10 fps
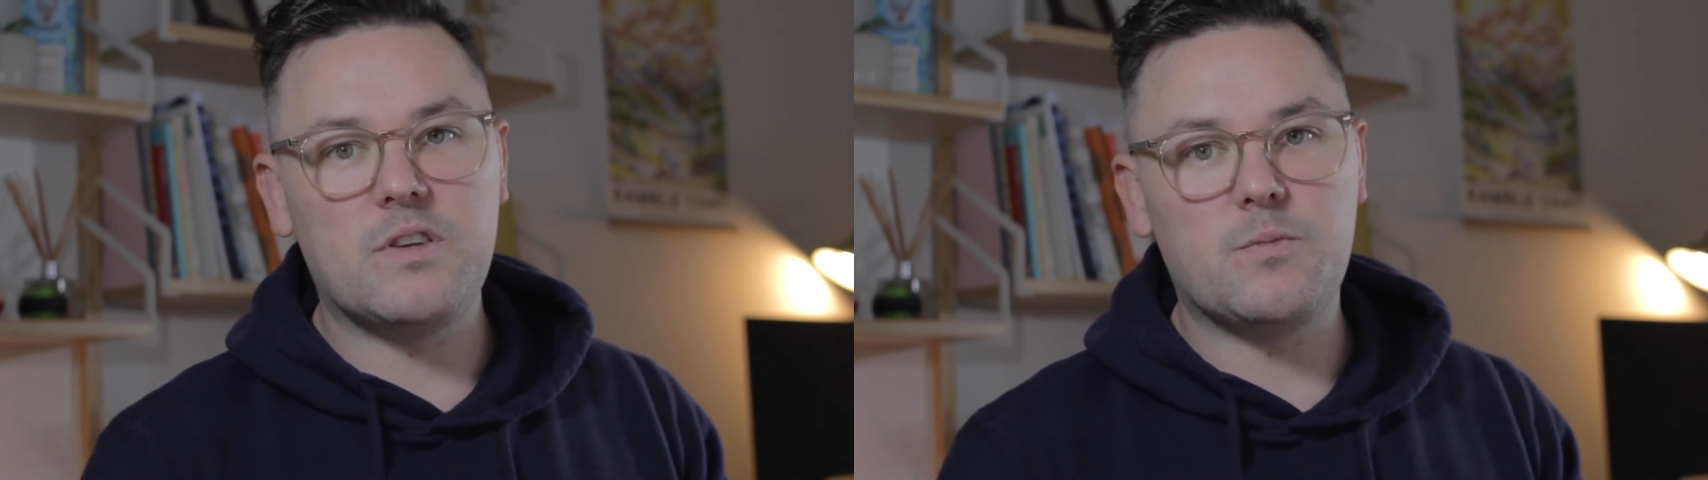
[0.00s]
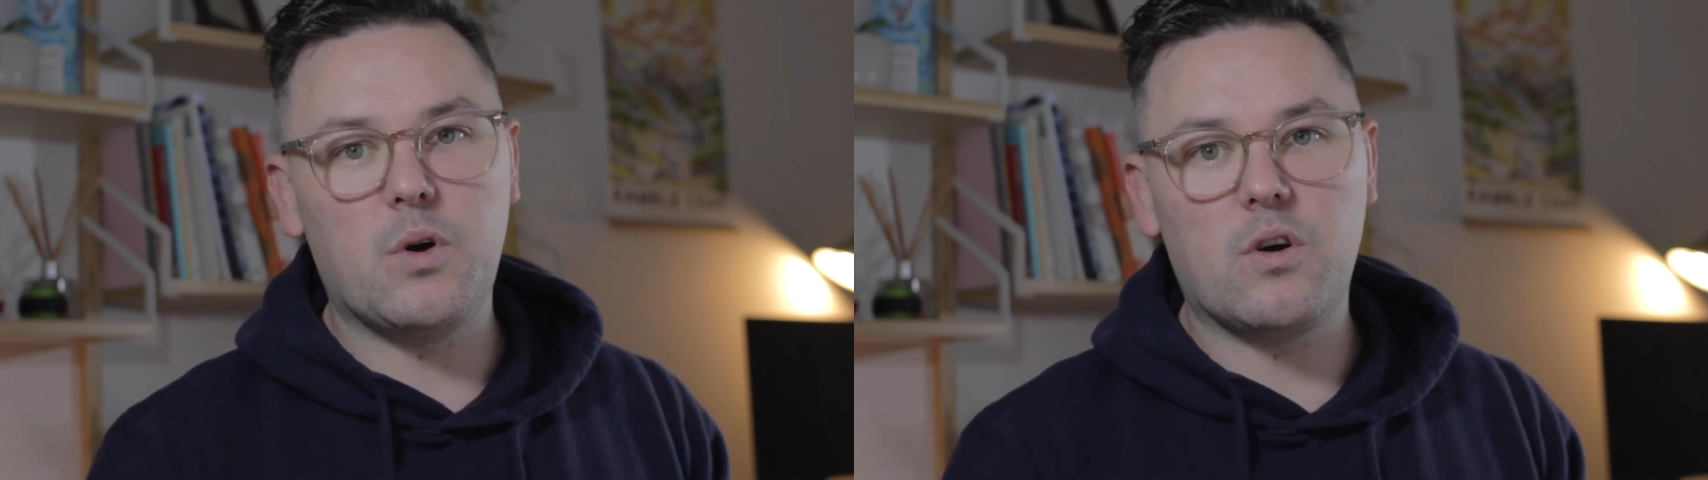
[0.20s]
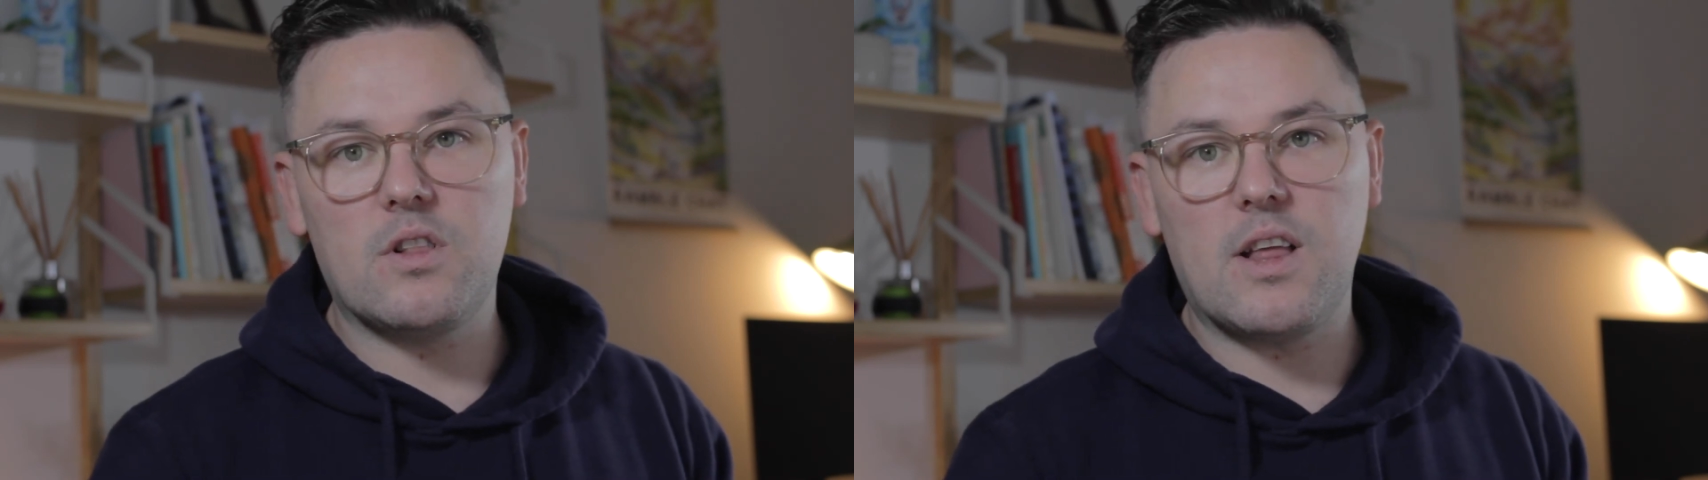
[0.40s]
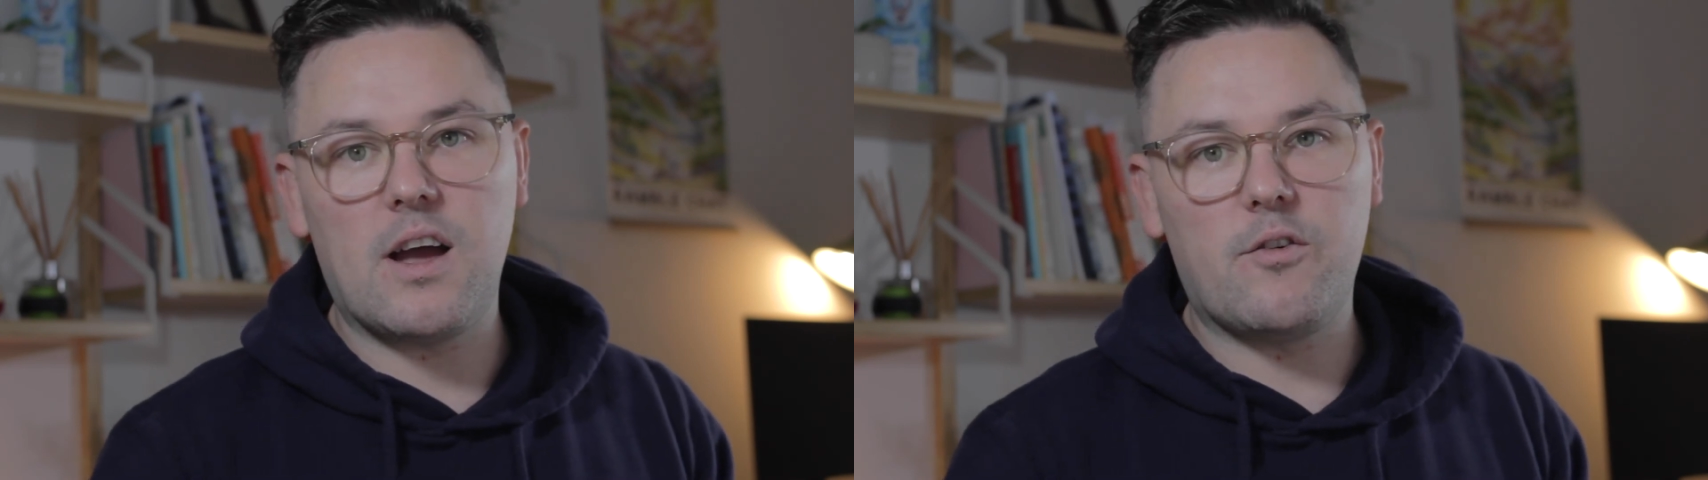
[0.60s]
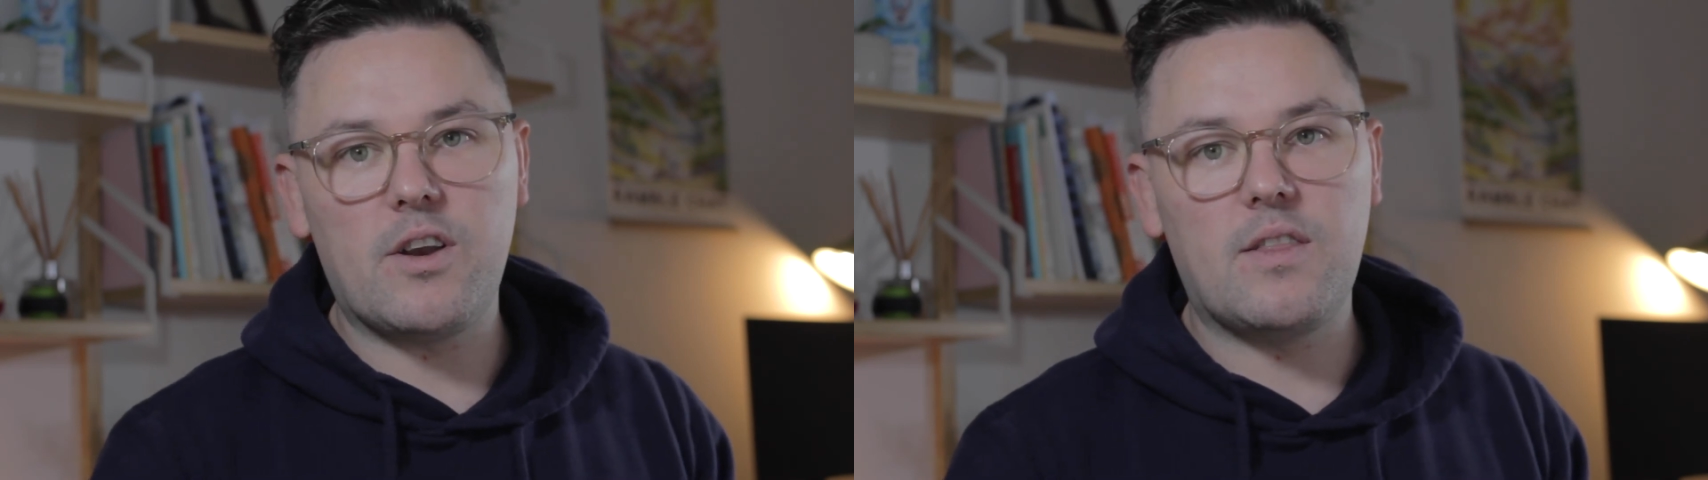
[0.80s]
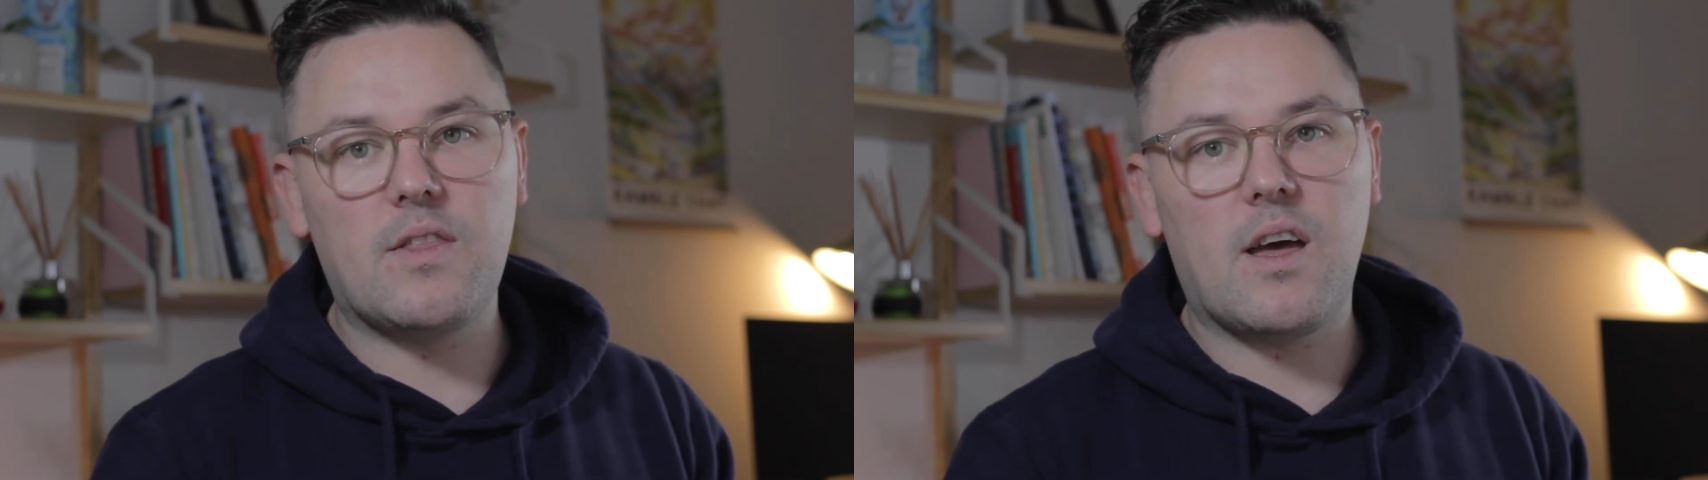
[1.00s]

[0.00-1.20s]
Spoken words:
bespoke lettering in